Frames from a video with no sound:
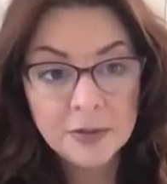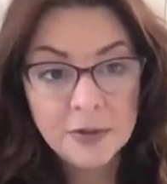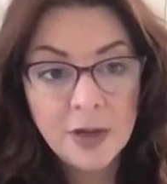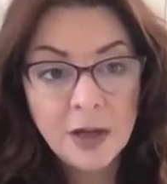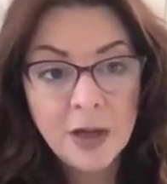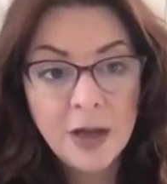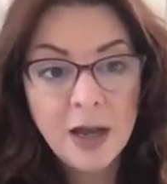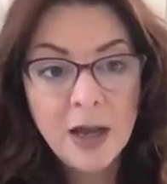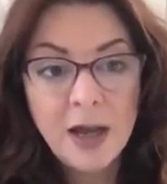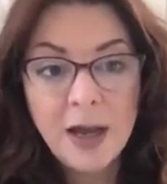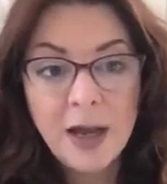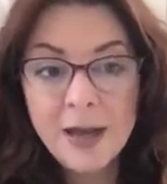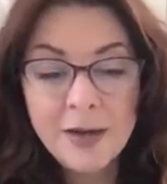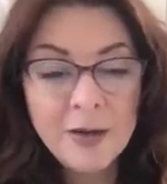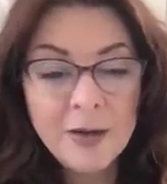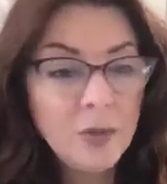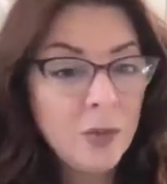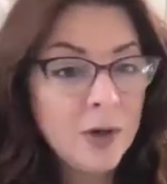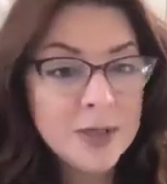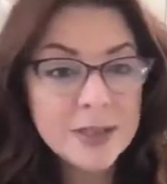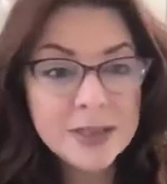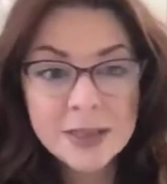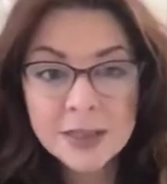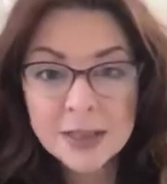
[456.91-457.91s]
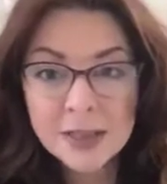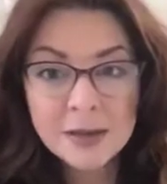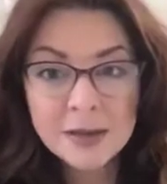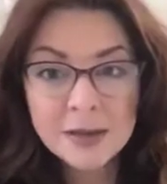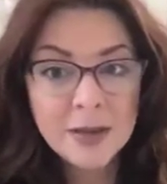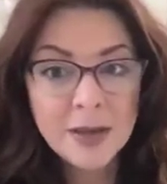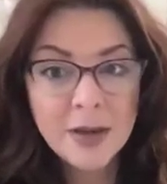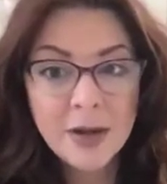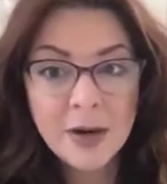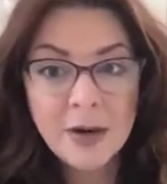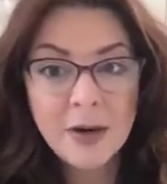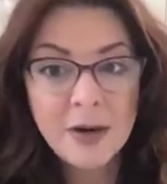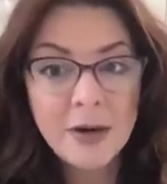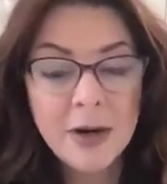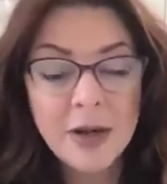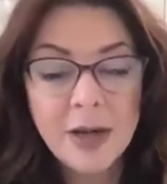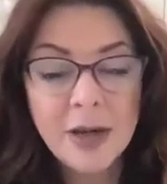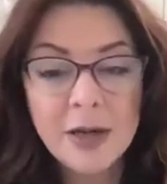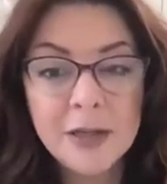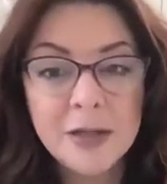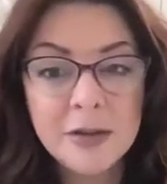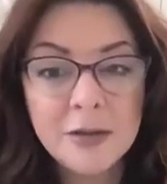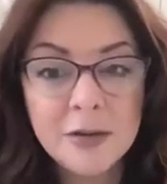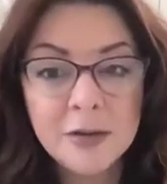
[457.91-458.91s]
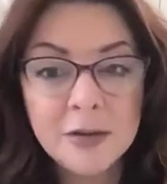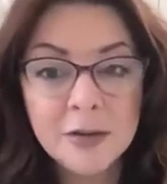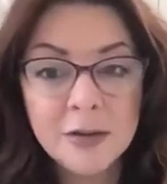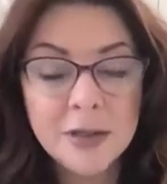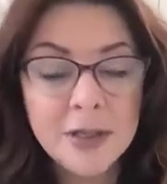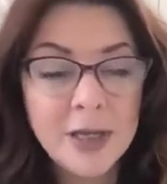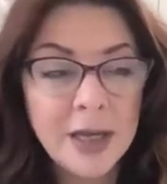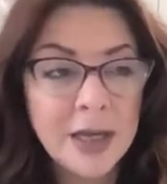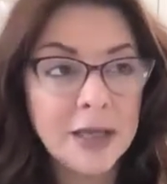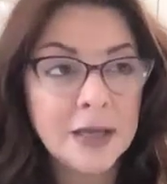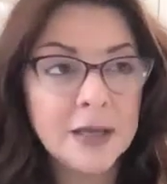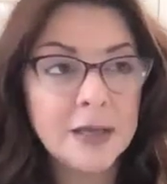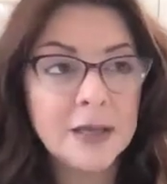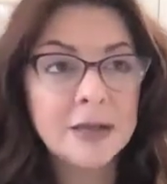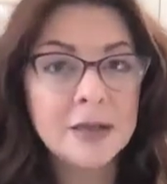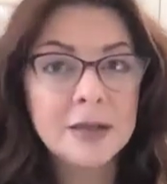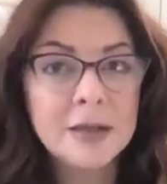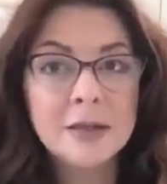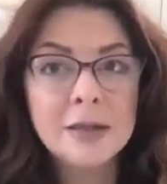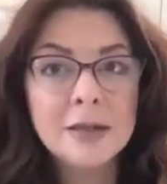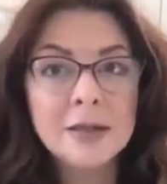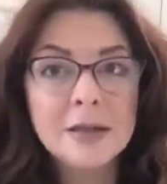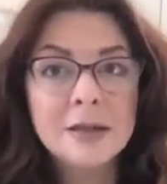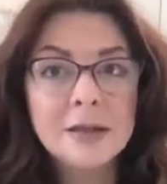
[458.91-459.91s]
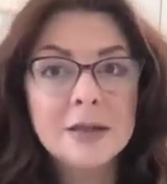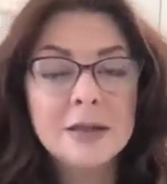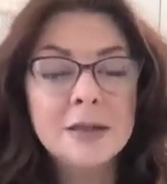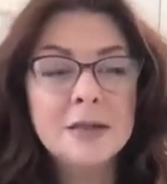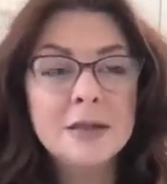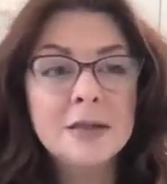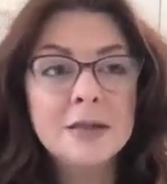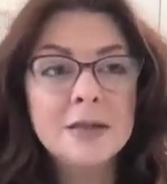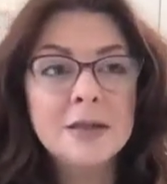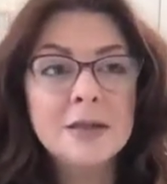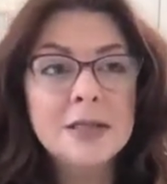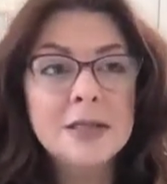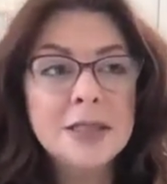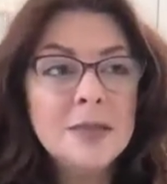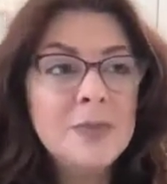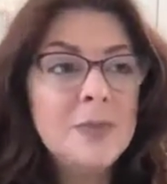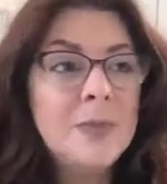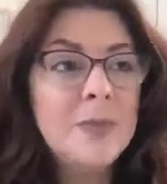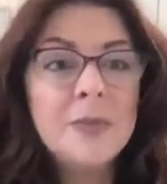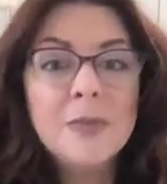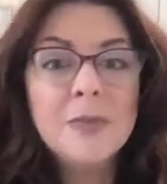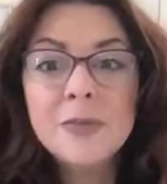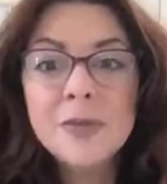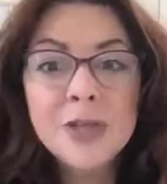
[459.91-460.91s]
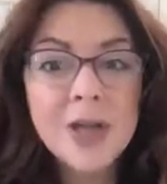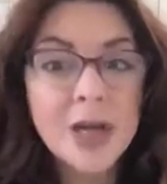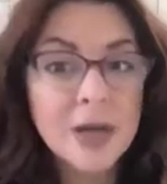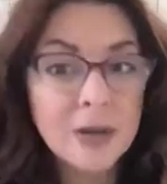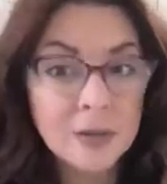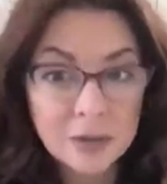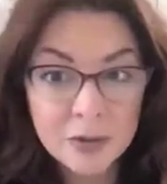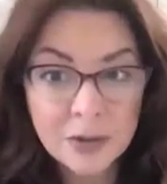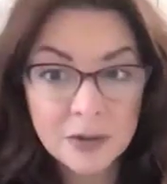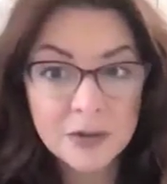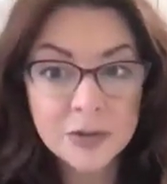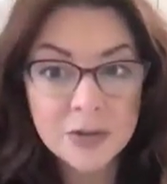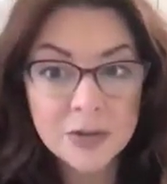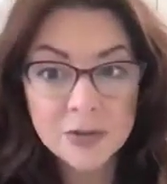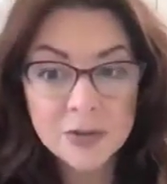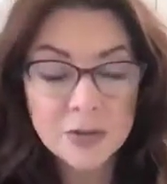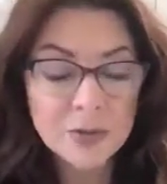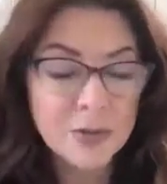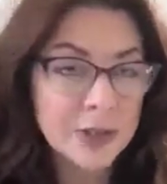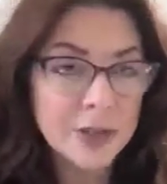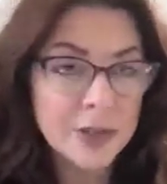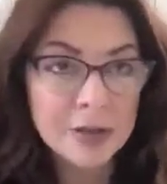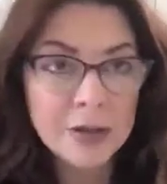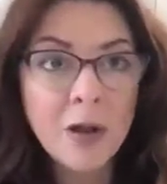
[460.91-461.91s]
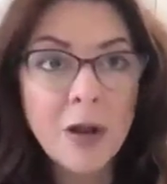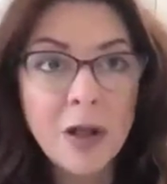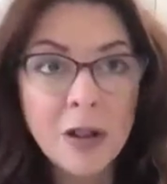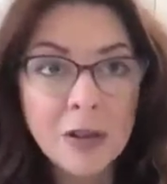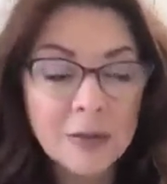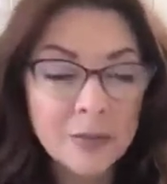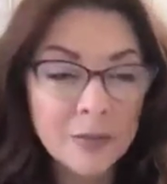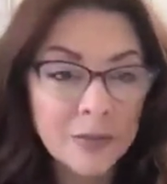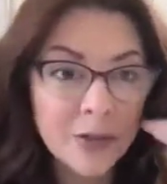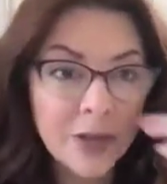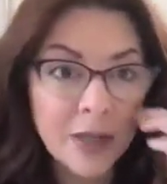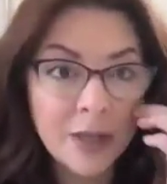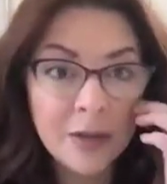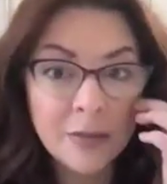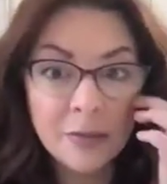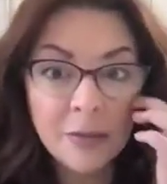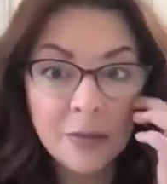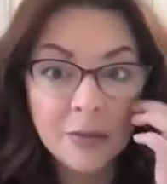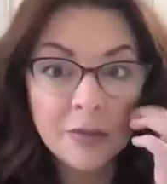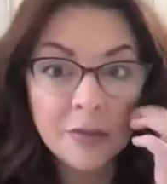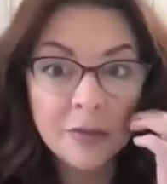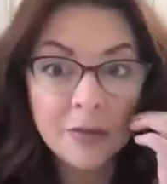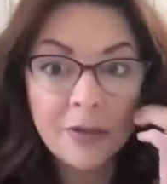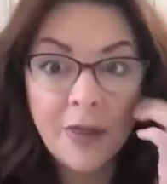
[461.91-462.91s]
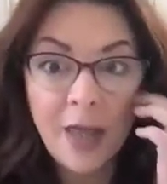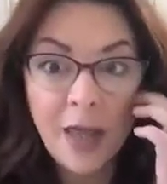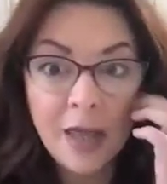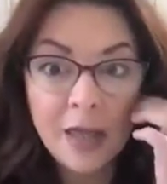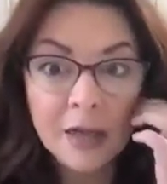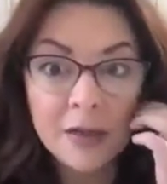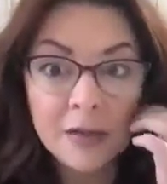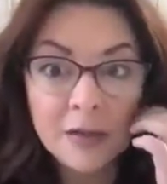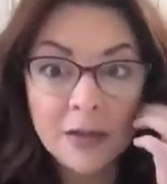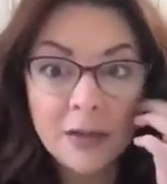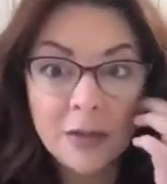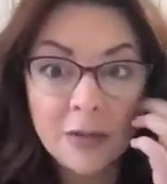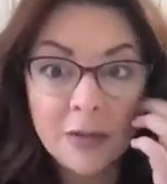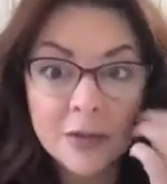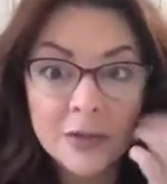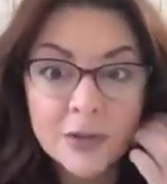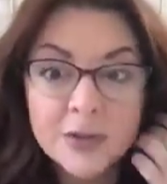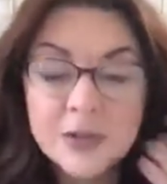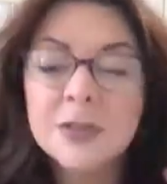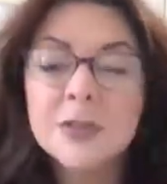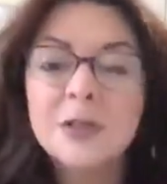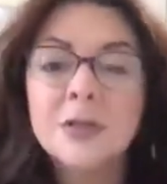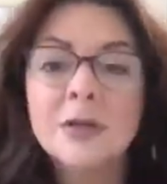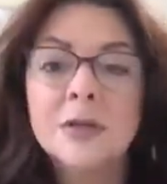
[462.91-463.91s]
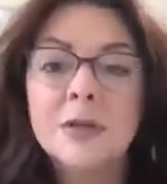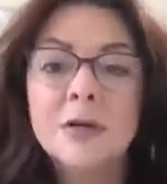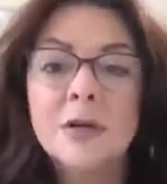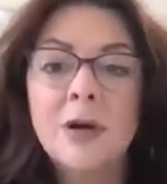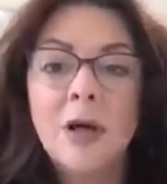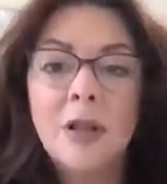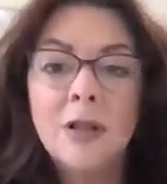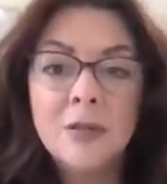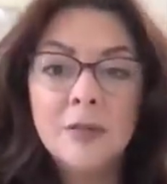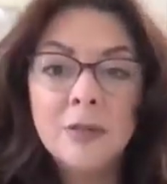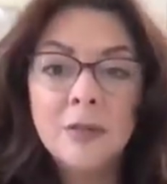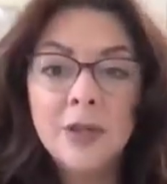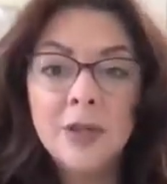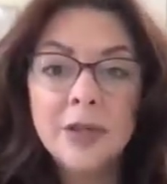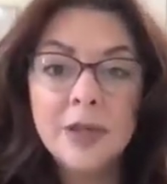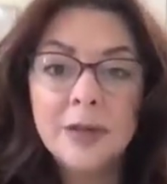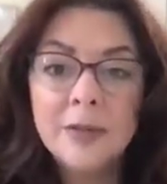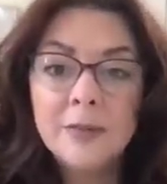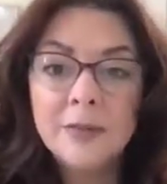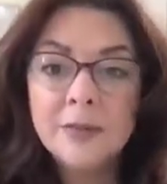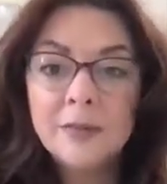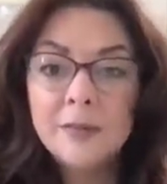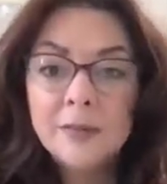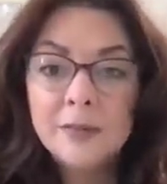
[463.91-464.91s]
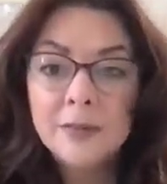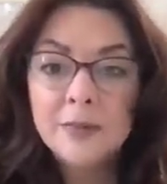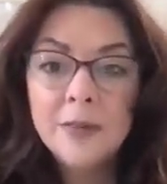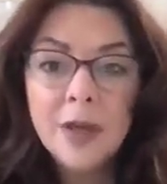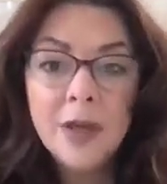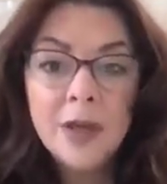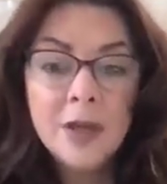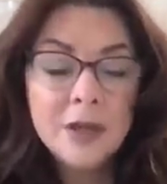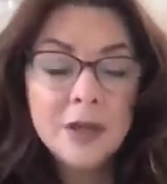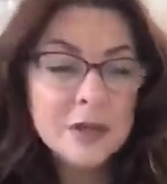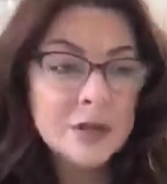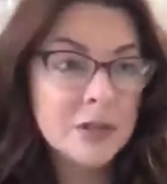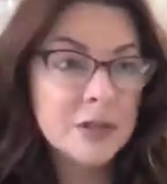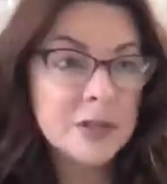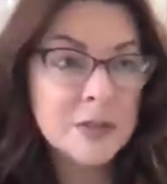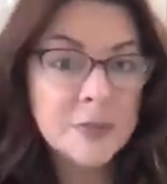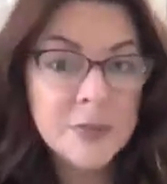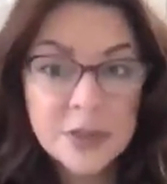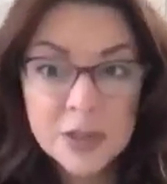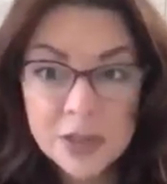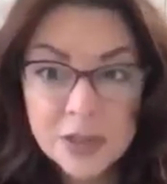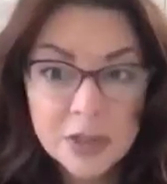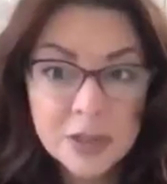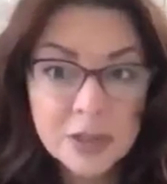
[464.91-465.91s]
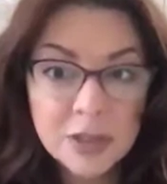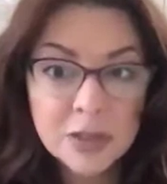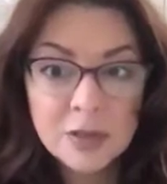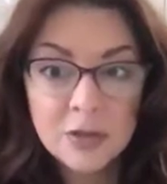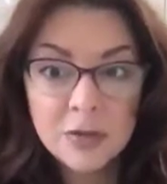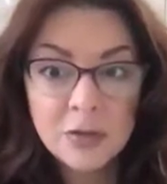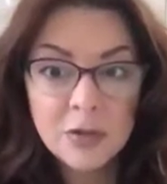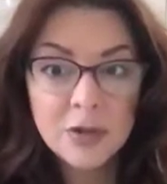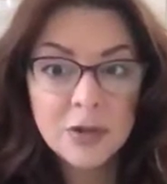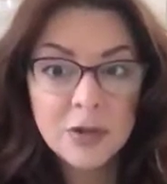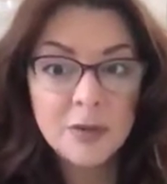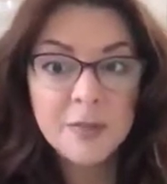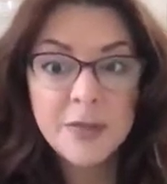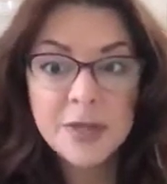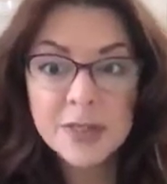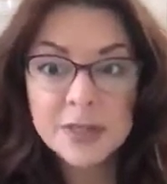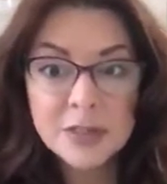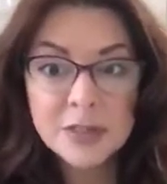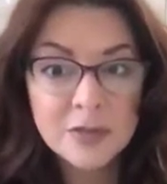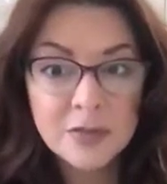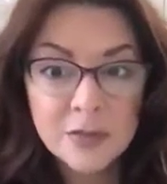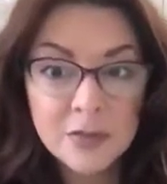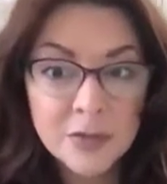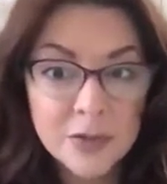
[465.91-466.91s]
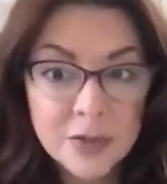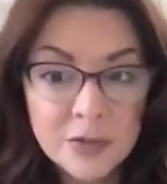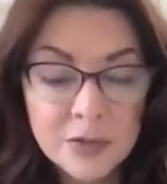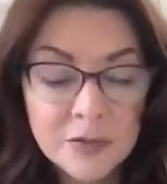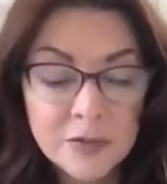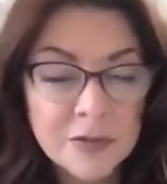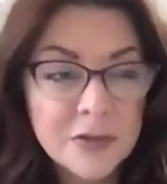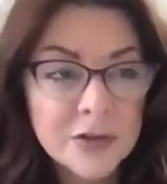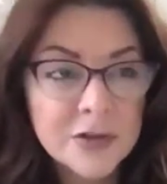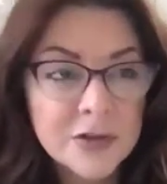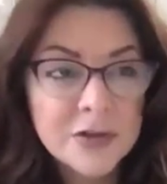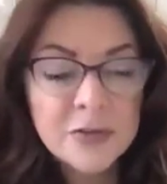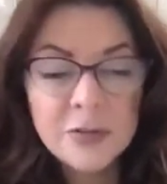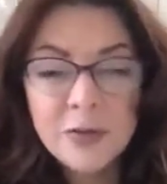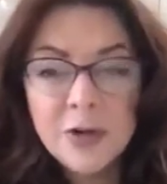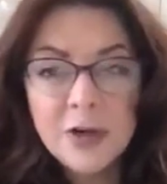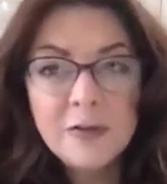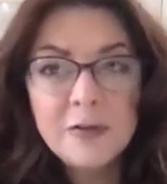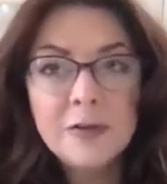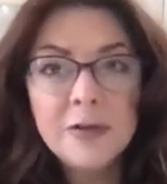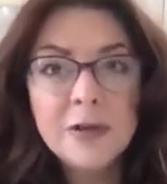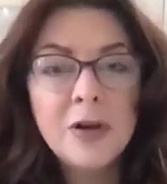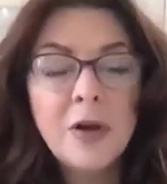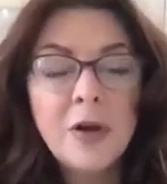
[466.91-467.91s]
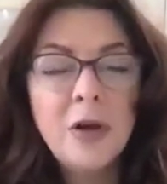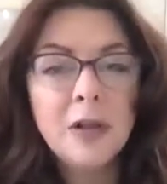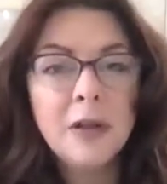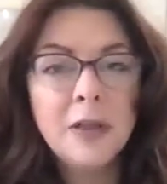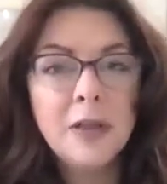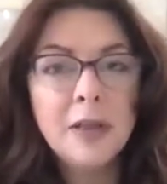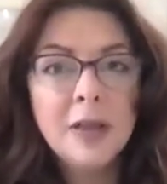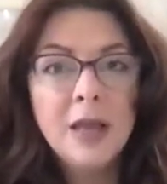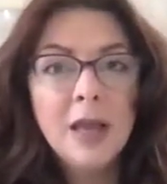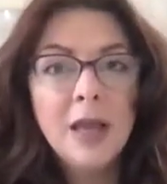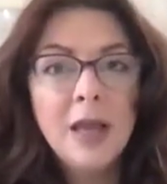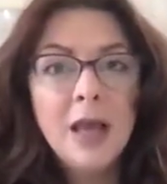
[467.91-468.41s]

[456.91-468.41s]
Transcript: I didn't want to sit there and either get deep downloads, which we didn't call them then, that, we used to call them like transmission or a message from the universe or whatever we called it.